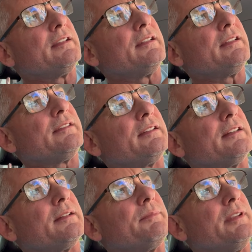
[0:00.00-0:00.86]
it's
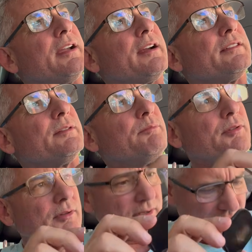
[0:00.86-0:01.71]
going to be hard to
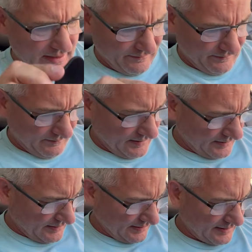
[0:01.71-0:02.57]
pull off,
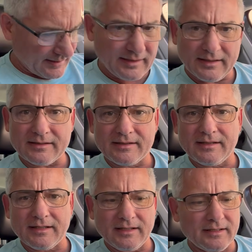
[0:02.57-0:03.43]
because this thing is
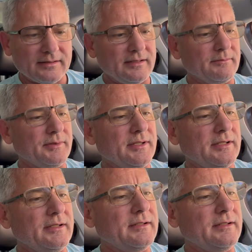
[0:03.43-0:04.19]
sticky as can be.